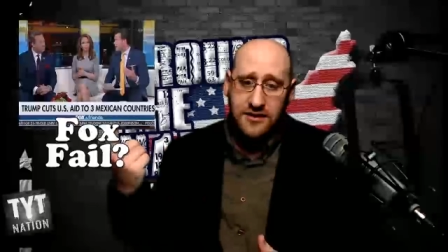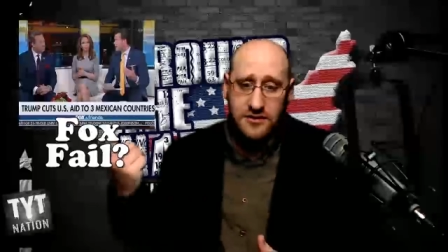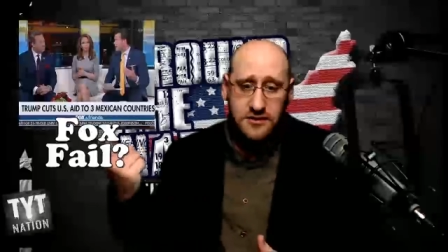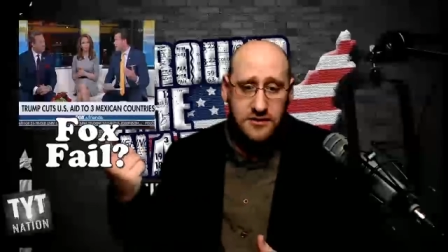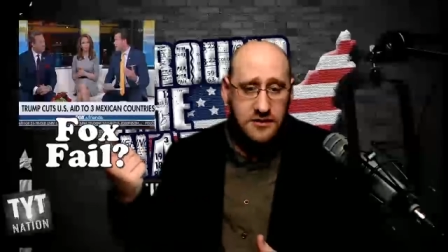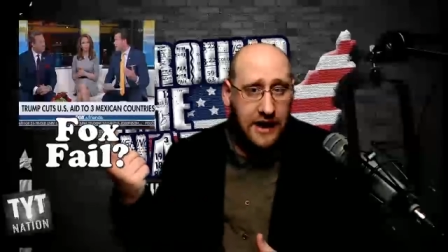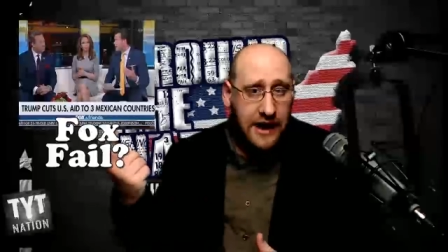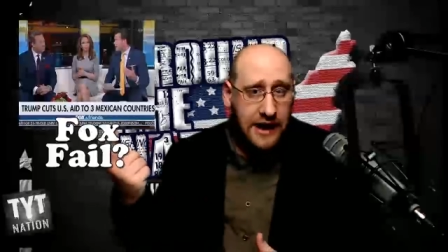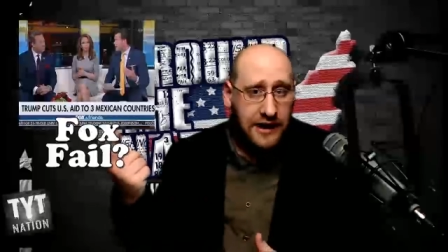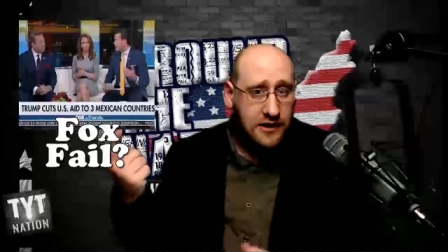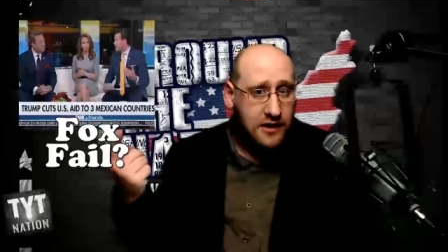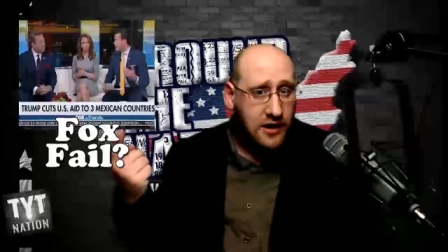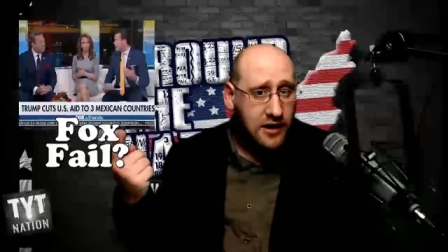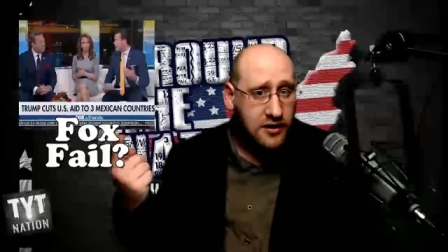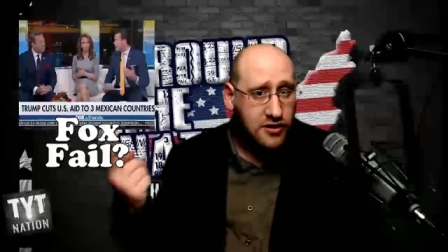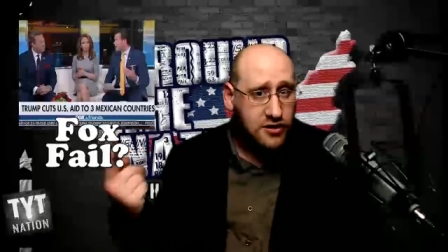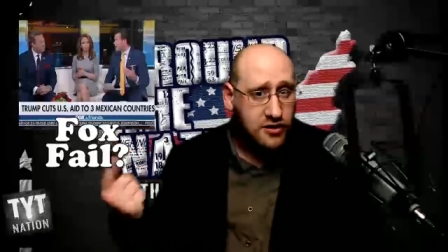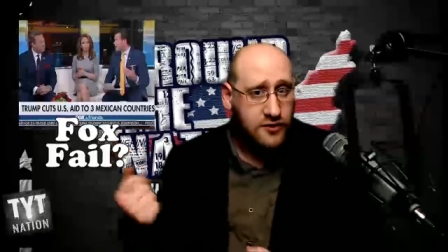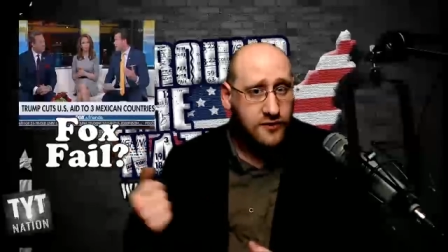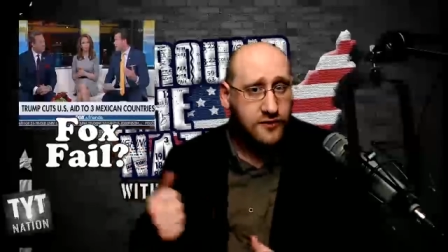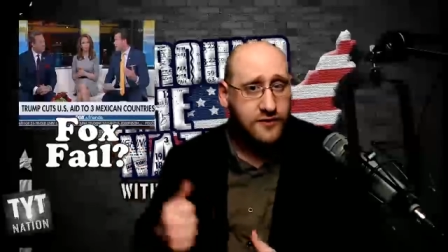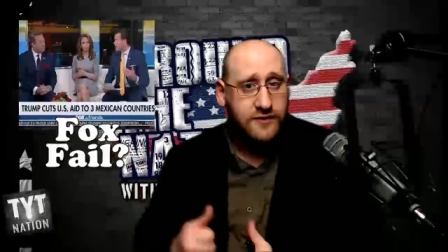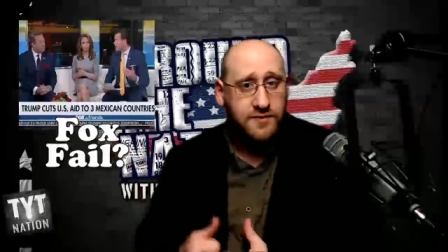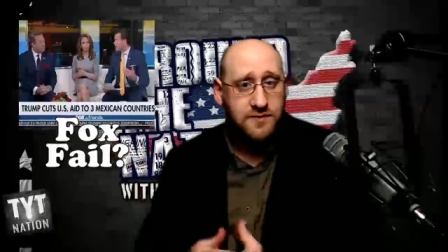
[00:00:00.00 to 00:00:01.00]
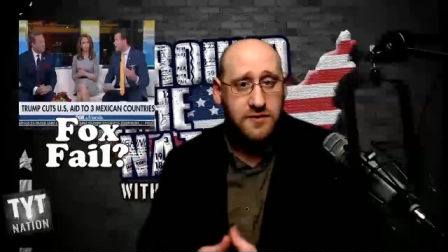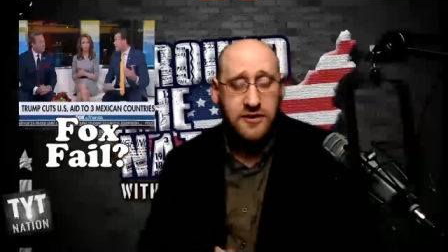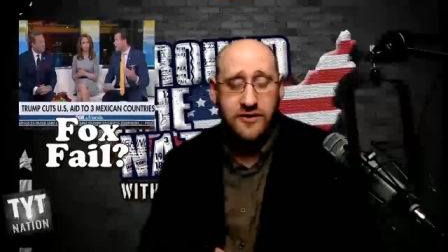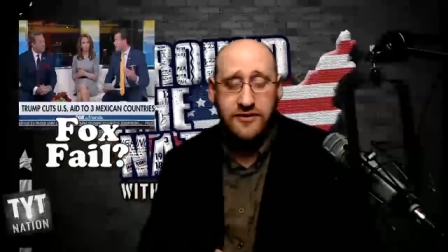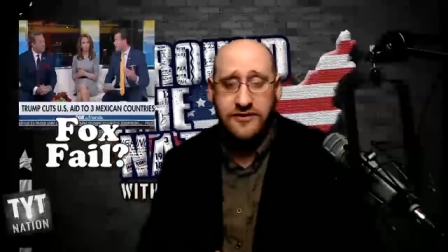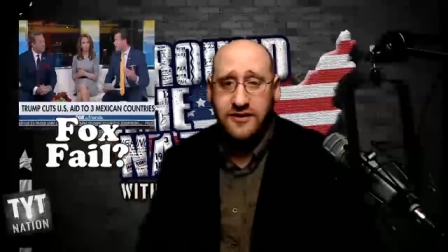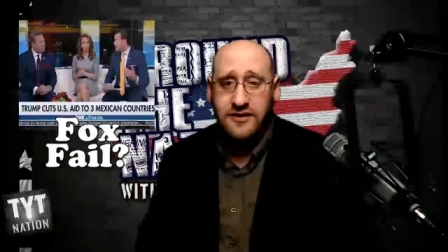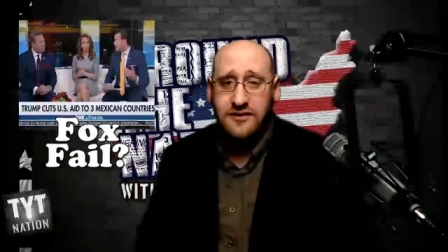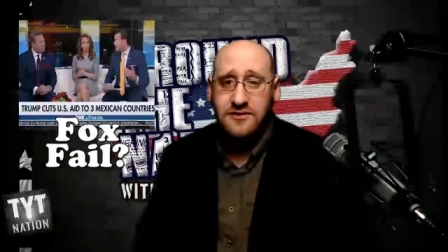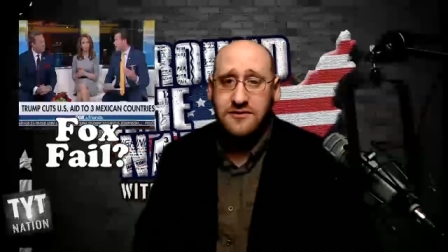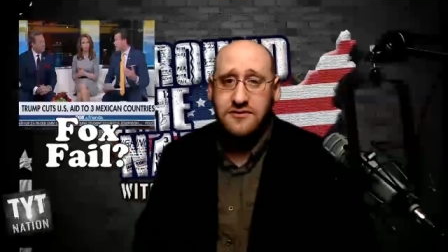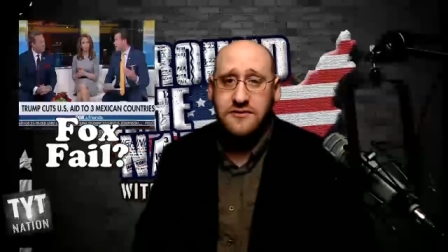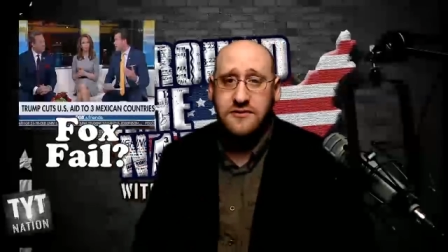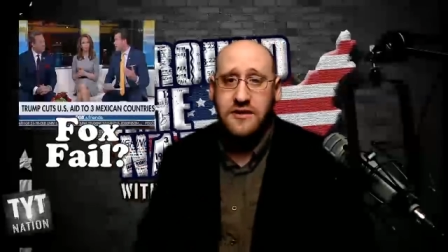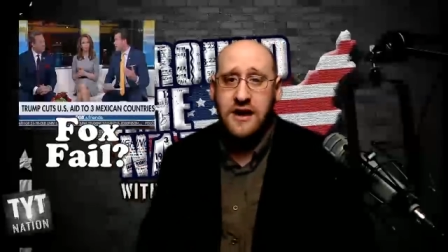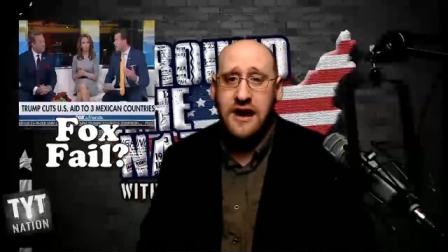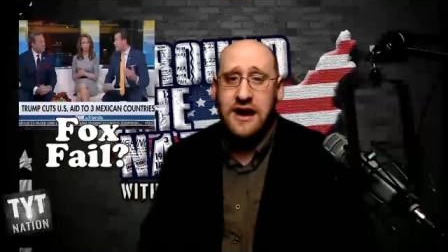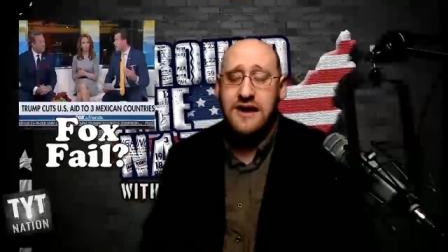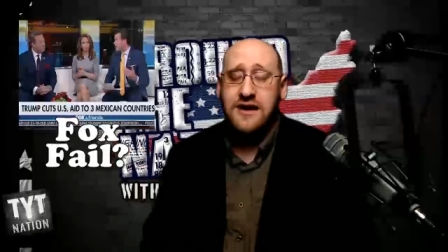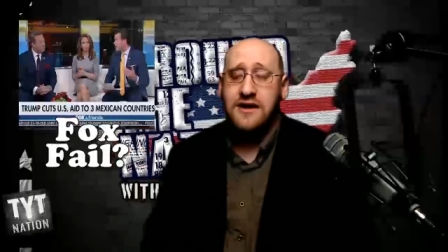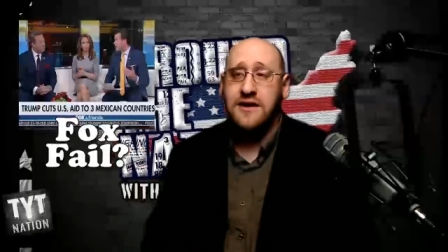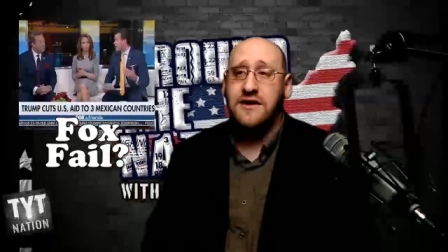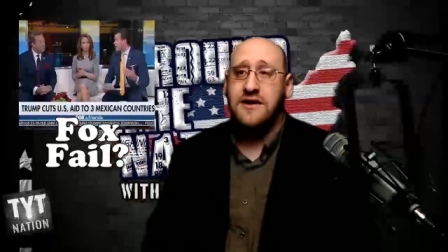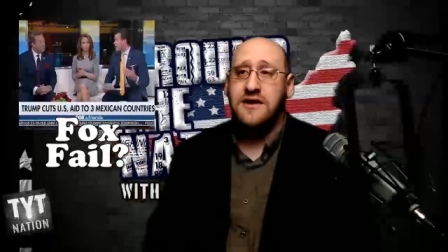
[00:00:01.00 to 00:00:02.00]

not a news person, right?